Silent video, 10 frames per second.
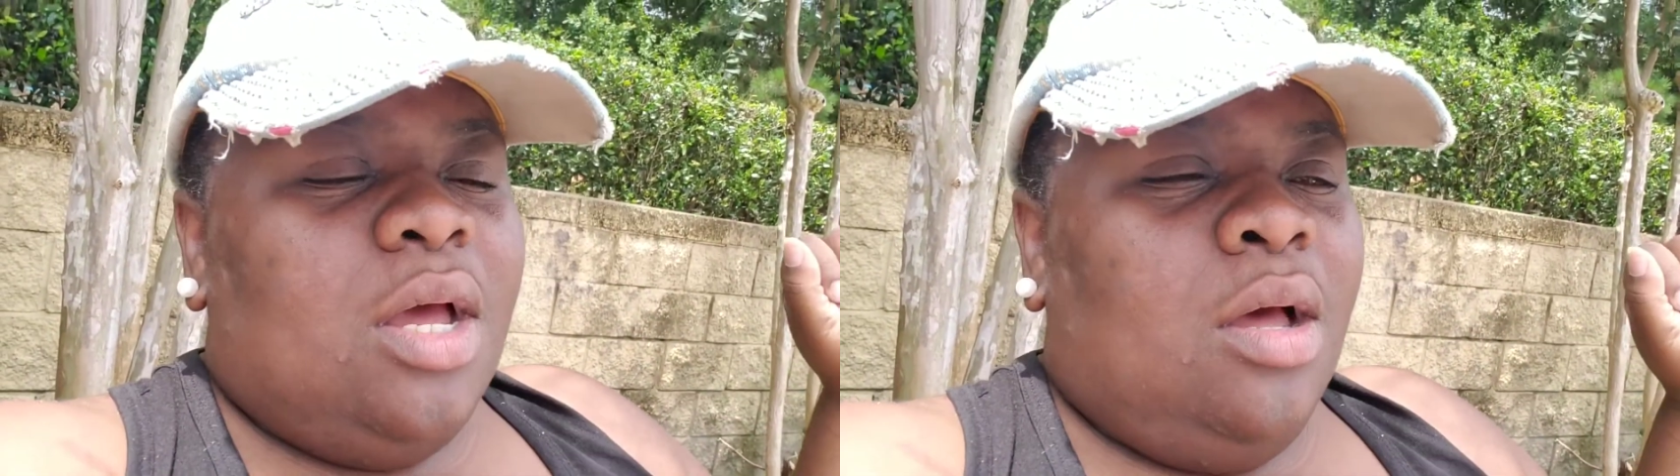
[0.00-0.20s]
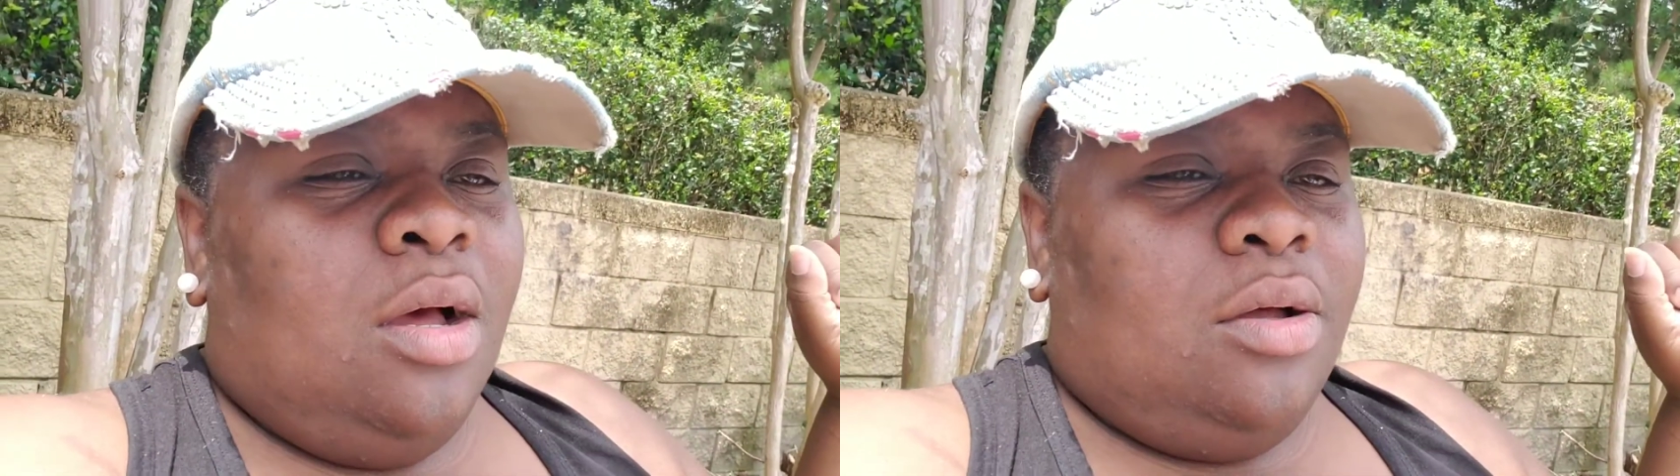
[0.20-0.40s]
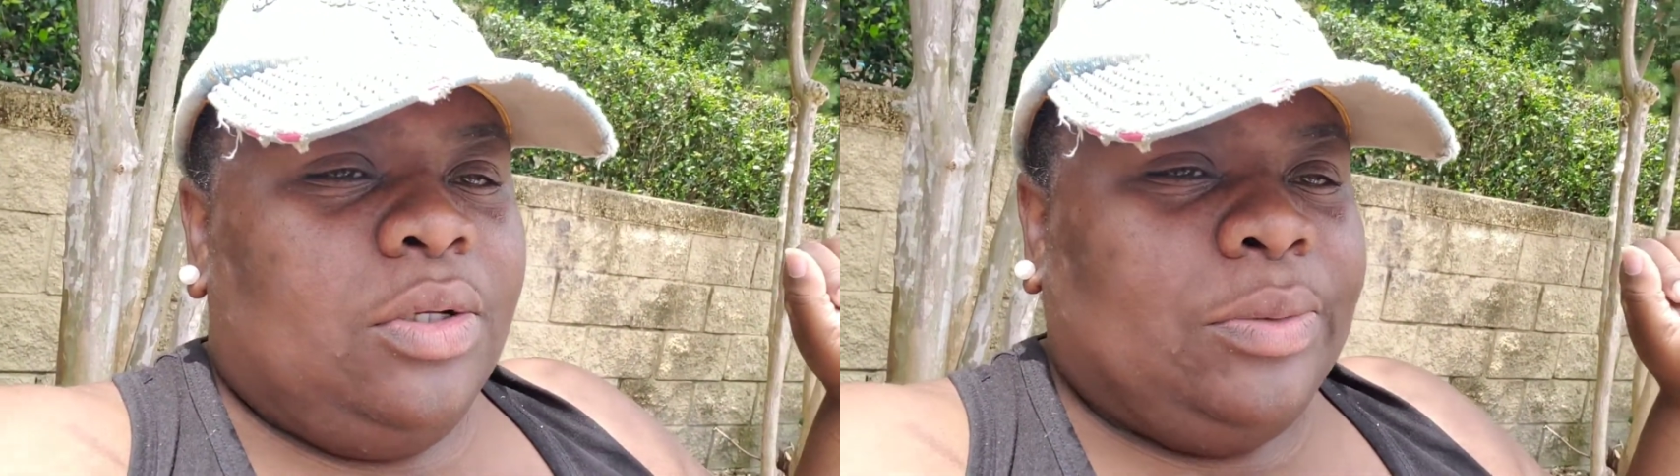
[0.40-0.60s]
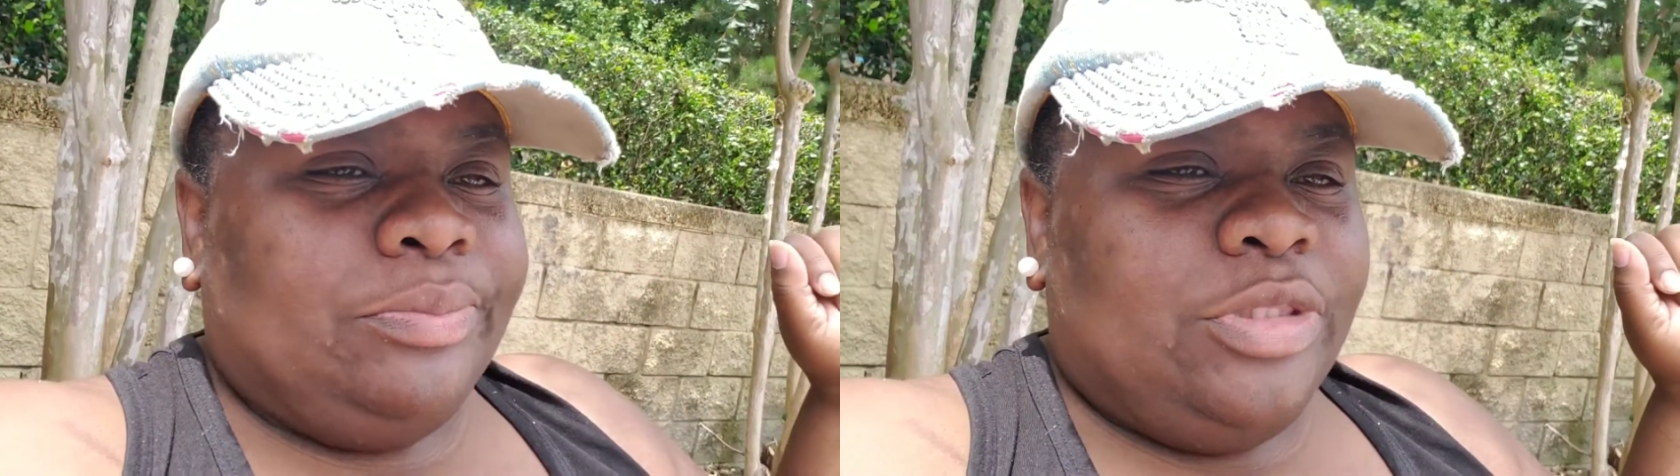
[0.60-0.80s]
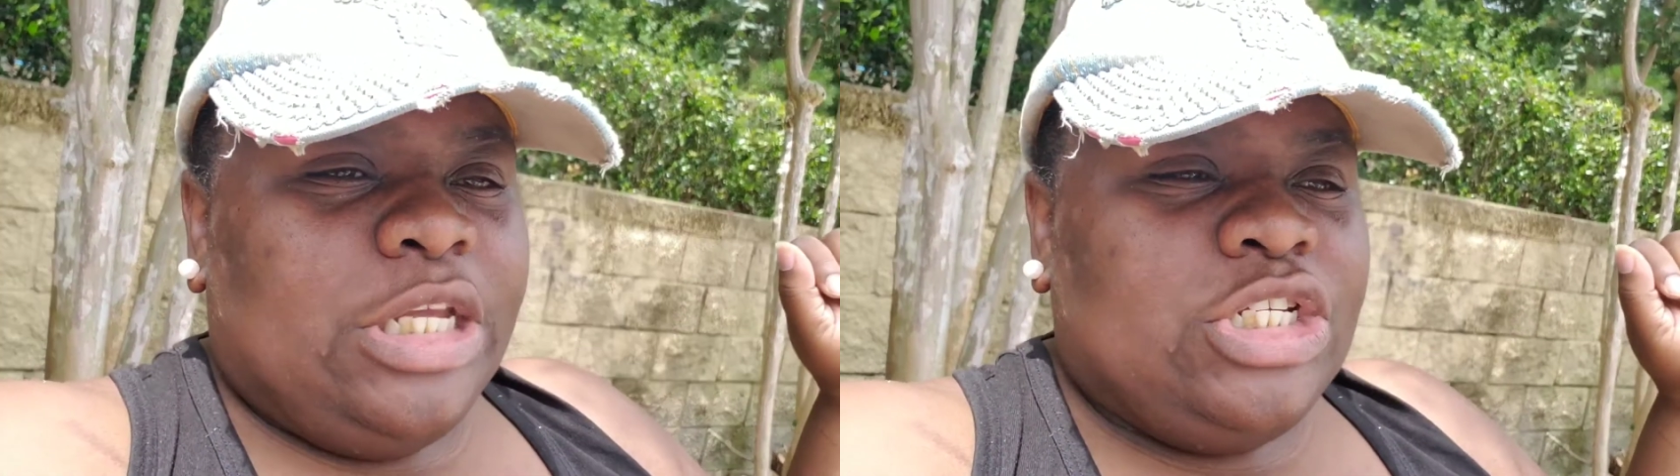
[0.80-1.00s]

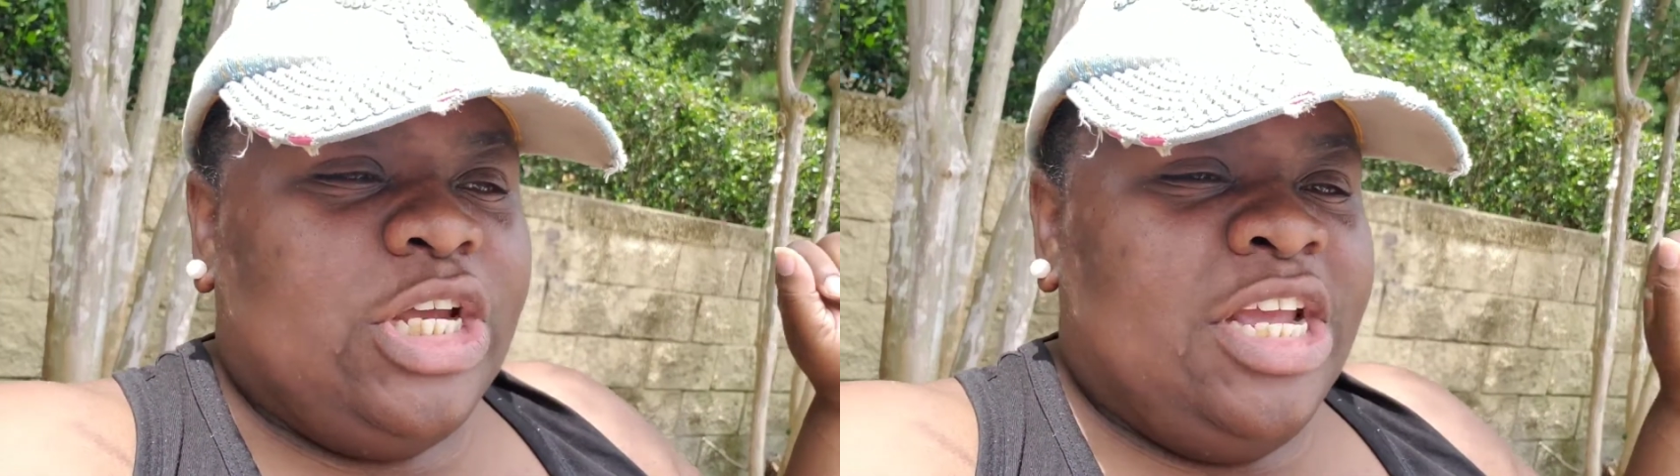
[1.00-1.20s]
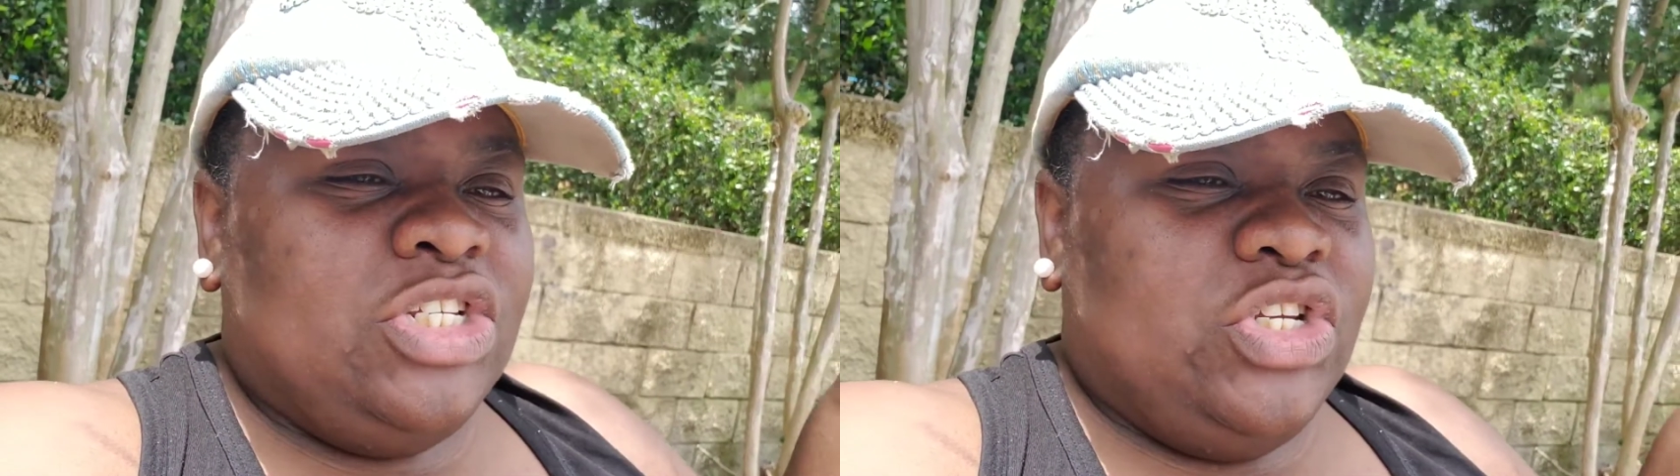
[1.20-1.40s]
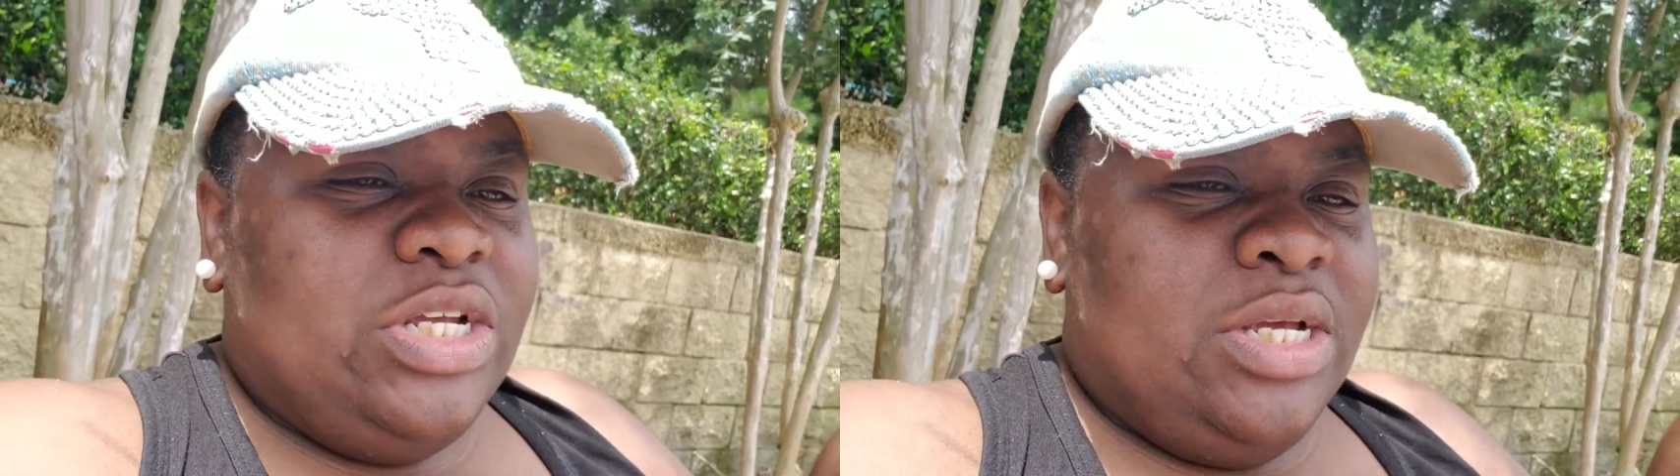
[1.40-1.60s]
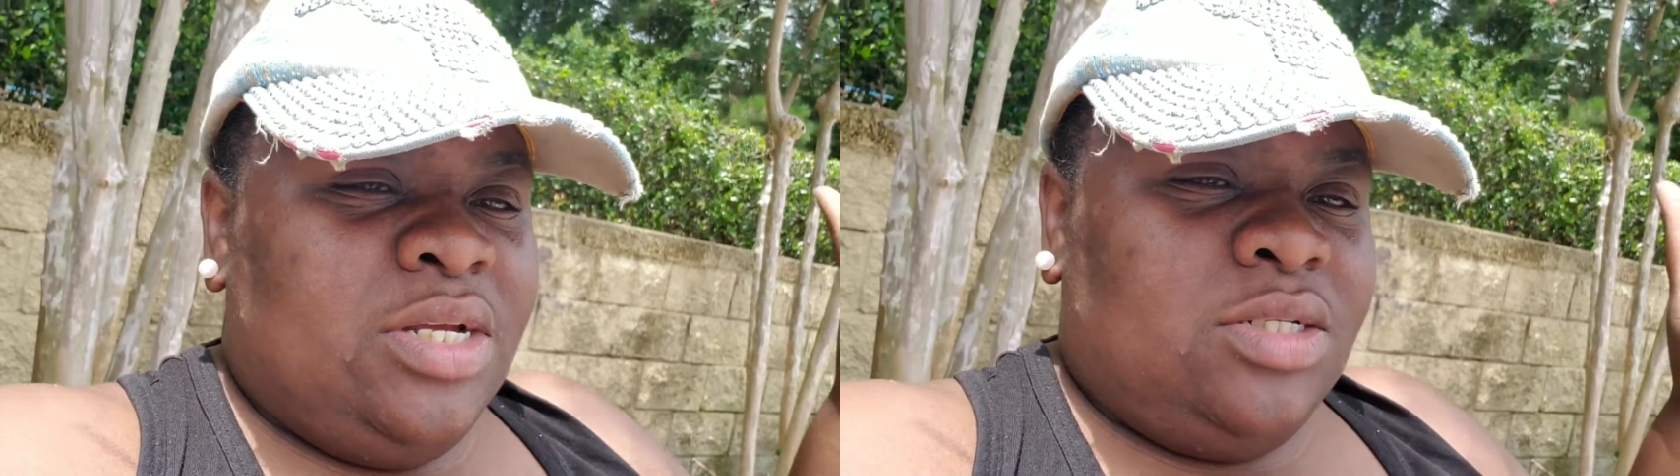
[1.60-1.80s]
um, changing